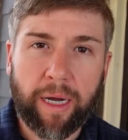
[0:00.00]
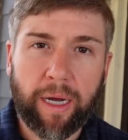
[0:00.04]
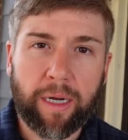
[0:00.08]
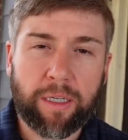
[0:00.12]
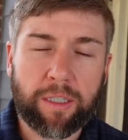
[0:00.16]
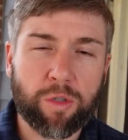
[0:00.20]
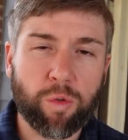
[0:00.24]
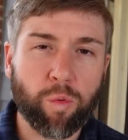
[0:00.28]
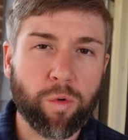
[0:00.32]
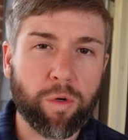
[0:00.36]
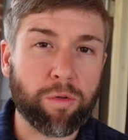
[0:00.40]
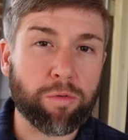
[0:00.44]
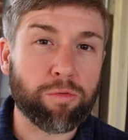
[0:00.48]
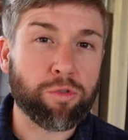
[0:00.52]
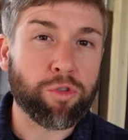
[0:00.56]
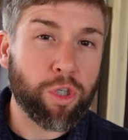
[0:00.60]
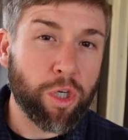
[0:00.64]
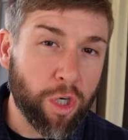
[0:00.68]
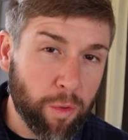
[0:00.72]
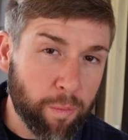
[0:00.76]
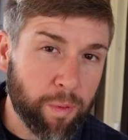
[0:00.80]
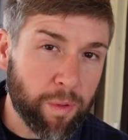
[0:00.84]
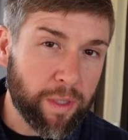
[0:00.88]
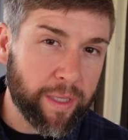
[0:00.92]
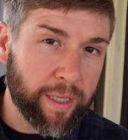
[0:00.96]
So we're going to
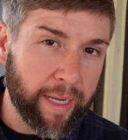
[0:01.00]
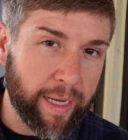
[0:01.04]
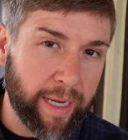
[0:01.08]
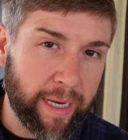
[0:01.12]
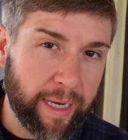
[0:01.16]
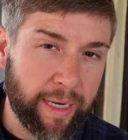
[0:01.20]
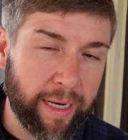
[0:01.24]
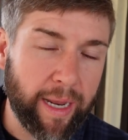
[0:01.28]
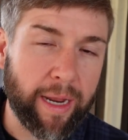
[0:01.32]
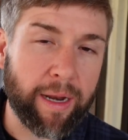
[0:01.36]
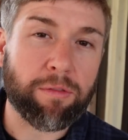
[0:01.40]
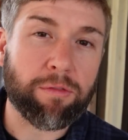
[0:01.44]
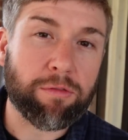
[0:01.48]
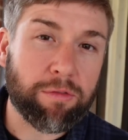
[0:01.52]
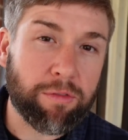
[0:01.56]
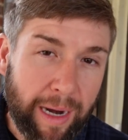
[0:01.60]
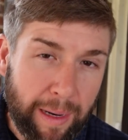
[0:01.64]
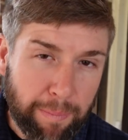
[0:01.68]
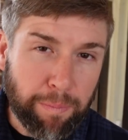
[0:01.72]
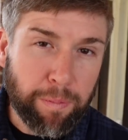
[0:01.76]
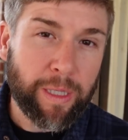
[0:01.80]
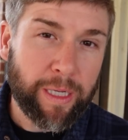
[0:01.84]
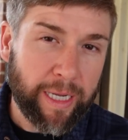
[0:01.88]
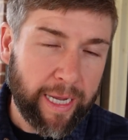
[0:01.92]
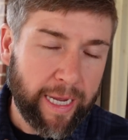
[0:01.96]
duplicate and
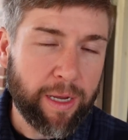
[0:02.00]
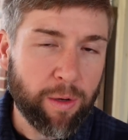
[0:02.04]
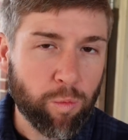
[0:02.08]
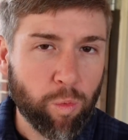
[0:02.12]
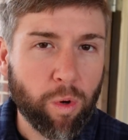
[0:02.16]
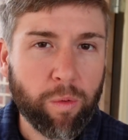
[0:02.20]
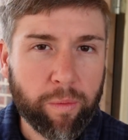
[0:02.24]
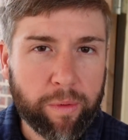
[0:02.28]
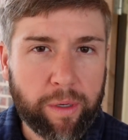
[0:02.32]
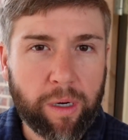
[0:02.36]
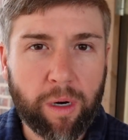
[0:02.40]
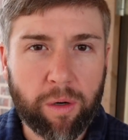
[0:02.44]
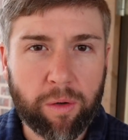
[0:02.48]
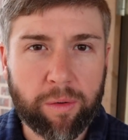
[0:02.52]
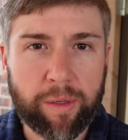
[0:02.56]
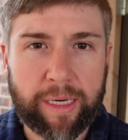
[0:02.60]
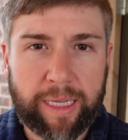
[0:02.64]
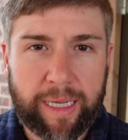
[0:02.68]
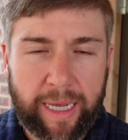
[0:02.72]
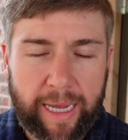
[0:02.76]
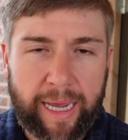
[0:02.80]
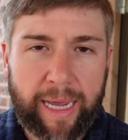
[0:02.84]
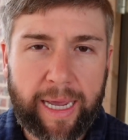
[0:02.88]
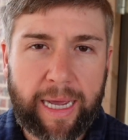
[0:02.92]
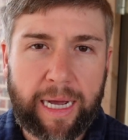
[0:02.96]
replicate what we already
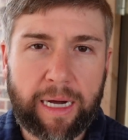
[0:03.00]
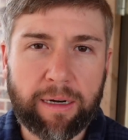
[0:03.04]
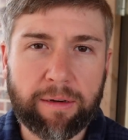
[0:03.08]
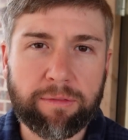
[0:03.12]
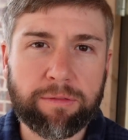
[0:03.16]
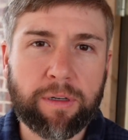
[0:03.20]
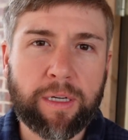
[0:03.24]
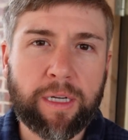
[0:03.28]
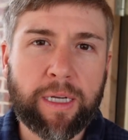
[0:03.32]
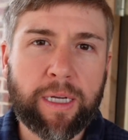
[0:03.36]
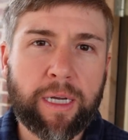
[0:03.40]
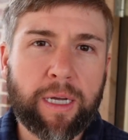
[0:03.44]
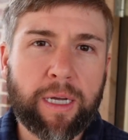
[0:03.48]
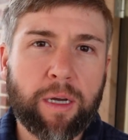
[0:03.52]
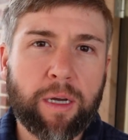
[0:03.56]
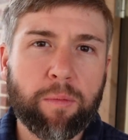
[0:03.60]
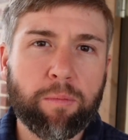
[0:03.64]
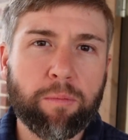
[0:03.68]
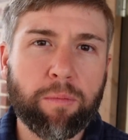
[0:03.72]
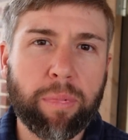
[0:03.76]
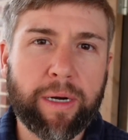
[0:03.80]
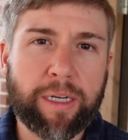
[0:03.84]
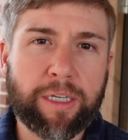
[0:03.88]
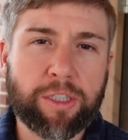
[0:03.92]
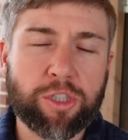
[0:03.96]
have,
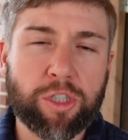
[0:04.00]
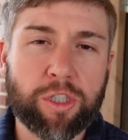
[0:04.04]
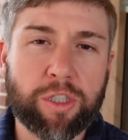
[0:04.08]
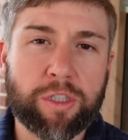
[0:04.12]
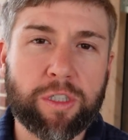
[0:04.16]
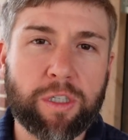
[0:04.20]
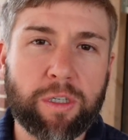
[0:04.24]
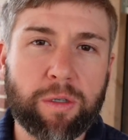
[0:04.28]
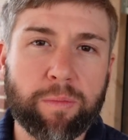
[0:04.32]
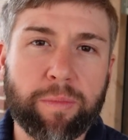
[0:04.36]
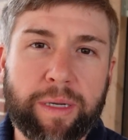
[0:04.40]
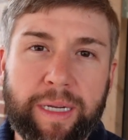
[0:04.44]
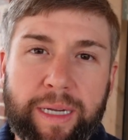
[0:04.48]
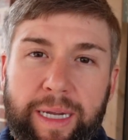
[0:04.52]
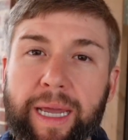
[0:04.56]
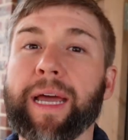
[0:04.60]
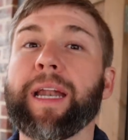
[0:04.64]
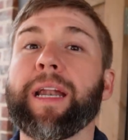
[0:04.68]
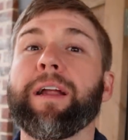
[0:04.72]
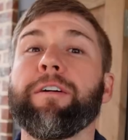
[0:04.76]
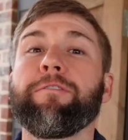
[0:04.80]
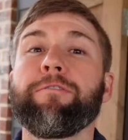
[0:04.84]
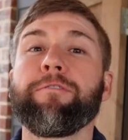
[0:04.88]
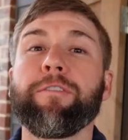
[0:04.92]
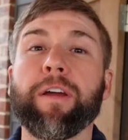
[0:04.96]
but it's just going to be at
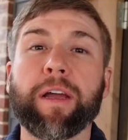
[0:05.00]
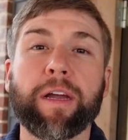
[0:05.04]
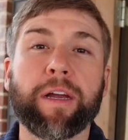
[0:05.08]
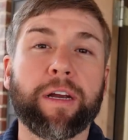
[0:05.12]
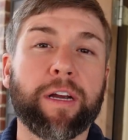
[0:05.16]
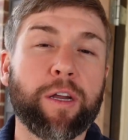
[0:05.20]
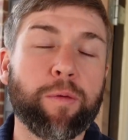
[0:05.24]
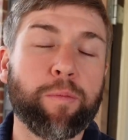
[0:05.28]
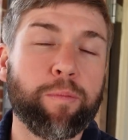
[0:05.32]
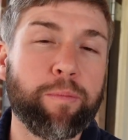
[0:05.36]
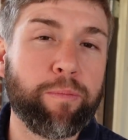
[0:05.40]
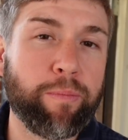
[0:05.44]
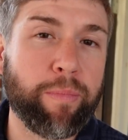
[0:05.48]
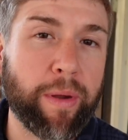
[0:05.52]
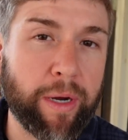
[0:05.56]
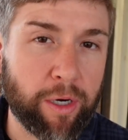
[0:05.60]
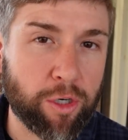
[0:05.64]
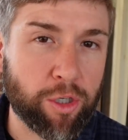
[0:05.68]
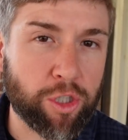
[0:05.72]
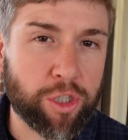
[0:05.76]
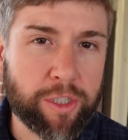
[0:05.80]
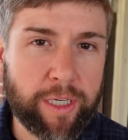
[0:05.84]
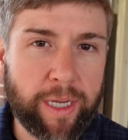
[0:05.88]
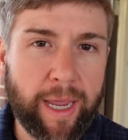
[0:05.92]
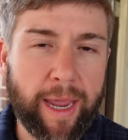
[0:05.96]
a very bigger
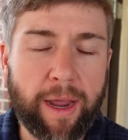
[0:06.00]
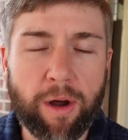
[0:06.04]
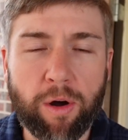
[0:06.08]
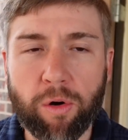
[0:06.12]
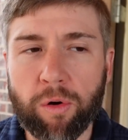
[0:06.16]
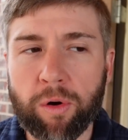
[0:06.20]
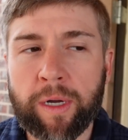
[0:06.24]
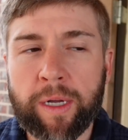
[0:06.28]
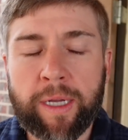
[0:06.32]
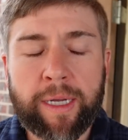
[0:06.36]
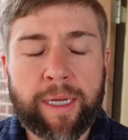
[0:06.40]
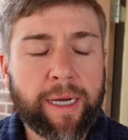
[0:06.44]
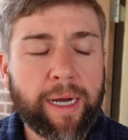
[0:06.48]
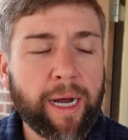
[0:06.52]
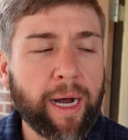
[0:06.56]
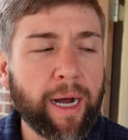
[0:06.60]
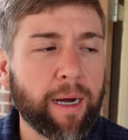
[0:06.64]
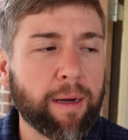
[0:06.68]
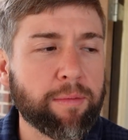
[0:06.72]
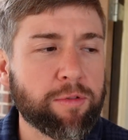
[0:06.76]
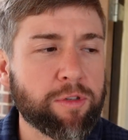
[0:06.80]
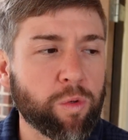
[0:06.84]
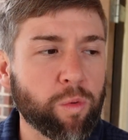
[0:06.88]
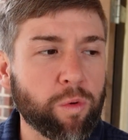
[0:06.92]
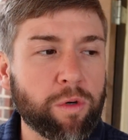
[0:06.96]
scale.
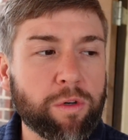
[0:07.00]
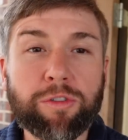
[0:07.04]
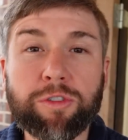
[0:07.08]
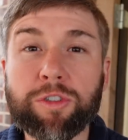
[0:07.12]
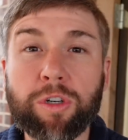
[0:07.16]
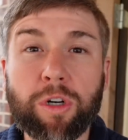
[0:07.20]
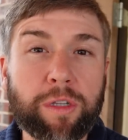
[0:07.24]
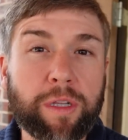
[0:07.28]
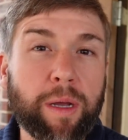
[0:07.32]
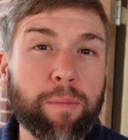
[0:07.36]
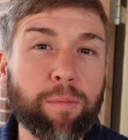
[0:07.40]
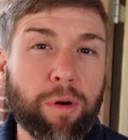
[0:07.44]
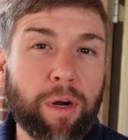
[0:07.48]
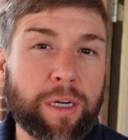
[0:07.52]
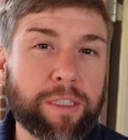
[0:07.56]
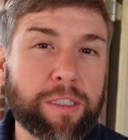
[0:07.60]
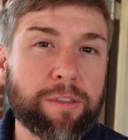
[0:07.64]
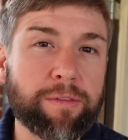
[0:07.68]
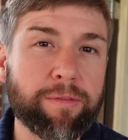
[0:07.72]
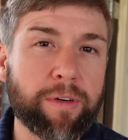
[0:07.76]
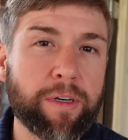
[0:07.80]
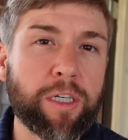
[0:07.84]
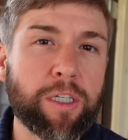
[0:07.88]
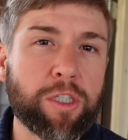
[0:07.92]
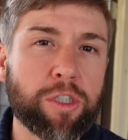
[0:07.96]
So we're going to start that
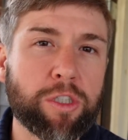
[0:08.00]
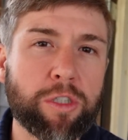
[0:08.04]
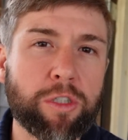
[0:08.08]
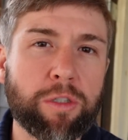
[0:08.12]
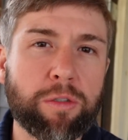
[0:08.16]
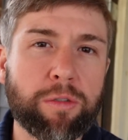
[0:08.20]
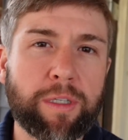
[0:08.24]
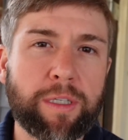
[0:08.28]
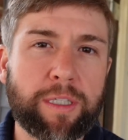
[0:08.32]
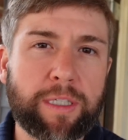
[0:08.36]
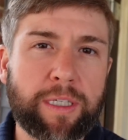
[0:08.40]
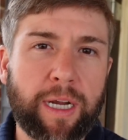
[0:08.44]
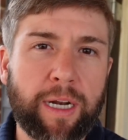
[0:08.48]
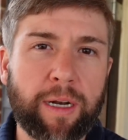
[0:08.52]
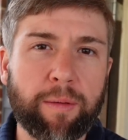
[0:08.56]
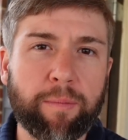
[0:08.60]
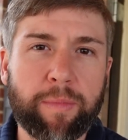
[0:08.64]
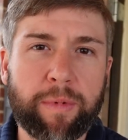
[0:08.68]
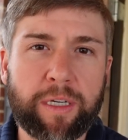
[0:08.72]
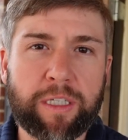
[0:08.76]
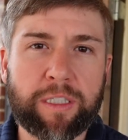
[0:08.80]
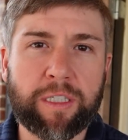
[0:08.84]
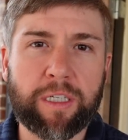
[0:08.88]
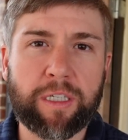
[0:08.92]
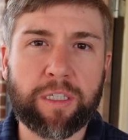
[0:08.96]
project very soon. That's kind of
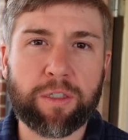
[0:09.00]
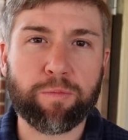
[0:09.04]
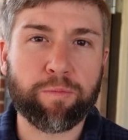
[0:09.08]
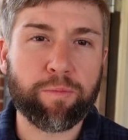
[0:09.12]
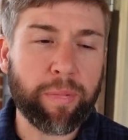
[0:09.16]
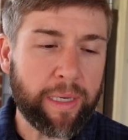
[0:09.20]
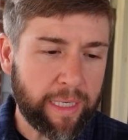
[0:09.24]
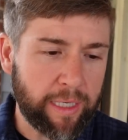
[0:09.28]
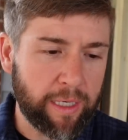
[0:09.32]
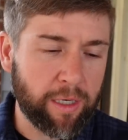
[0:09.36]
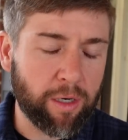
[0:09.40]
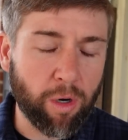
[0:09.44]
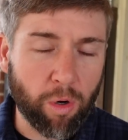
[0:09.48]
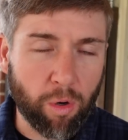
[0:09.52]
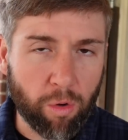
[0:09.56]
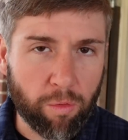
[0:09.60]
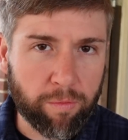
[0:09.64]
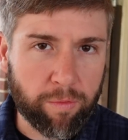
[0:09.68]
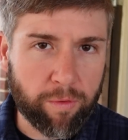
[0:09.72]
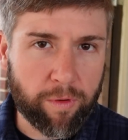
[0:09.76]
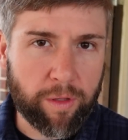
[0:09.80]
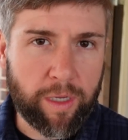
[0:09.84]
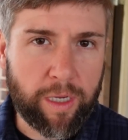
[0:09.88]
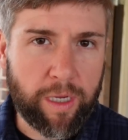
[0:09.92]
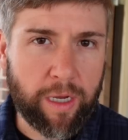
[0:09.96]
Misty's big goal
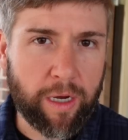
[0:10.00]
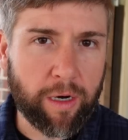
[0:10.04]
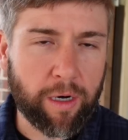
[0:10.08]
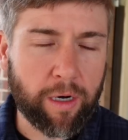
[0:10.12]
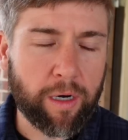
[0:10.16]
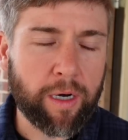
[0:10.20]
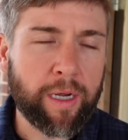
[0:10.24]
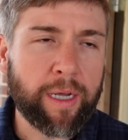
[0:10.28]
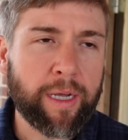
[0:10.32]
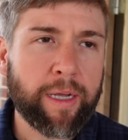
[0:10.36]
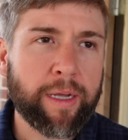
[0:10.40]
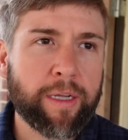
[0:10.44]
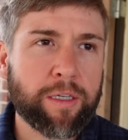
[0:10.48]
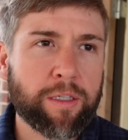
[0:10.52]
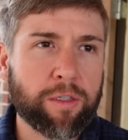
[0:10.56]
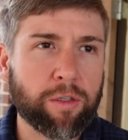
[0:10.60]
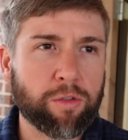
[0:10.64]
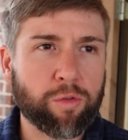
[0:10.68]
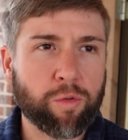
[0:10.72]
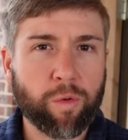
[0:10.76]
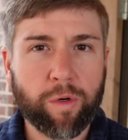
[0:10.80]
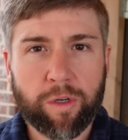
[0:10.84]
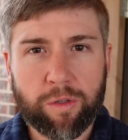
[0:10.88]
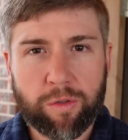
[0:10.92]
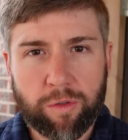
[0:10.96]
for the year. So
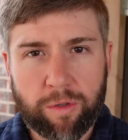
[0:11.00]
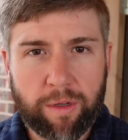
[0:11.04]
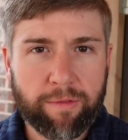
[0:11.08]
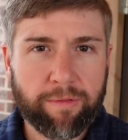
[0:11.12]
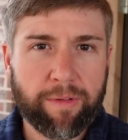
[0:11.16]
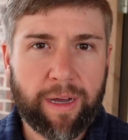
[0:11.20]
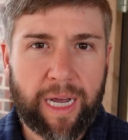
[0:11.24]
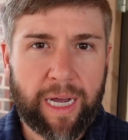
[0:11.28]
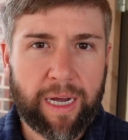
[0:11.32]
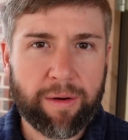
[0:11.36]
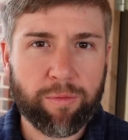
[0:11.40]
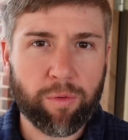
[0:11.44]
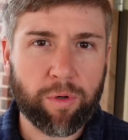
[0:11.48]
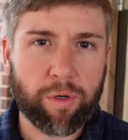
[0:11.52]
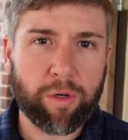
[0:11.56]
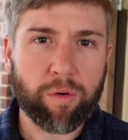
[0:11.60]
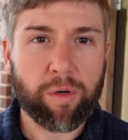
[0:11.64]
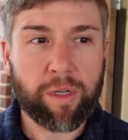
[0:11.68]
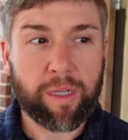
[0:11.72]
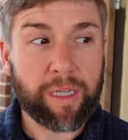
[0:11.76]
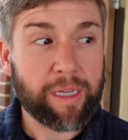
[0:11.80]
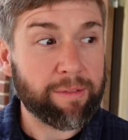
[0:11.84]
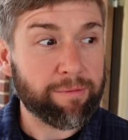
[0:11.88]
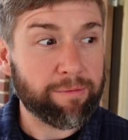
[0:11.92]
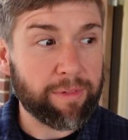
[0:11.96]
2025, we're
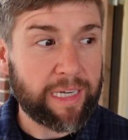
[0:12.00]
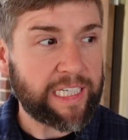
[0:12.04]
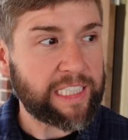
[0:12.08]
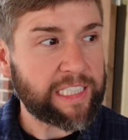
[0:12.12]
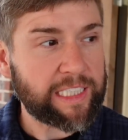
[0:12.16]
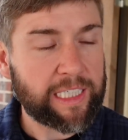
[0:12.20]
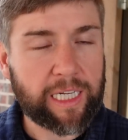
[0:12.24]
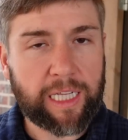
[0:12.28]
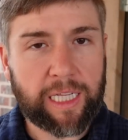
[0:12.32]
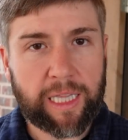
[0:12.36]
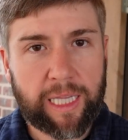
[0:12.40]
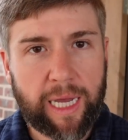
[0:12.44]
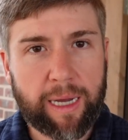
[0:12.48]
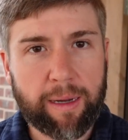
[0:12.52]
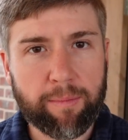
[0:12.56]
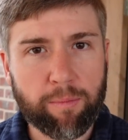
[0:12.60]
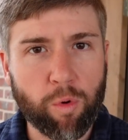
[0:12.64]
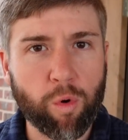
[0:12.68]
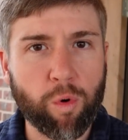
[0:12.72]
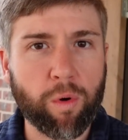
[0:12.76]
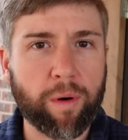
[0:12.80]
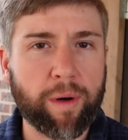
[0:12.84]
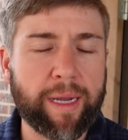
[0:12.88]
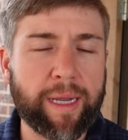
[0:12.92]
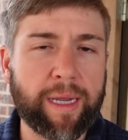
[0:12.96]
really investing a lot
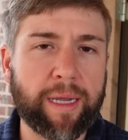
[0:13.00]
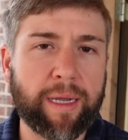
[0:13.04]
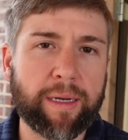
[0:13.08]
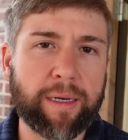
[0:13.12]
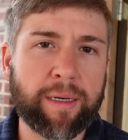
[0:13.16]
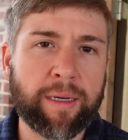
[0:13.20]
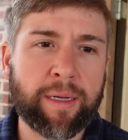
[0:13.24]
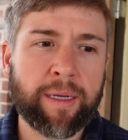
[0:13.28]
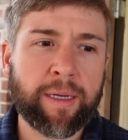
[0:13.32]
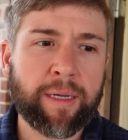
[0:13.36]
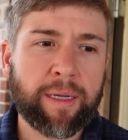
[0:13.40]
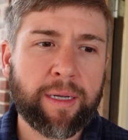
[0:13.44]
more in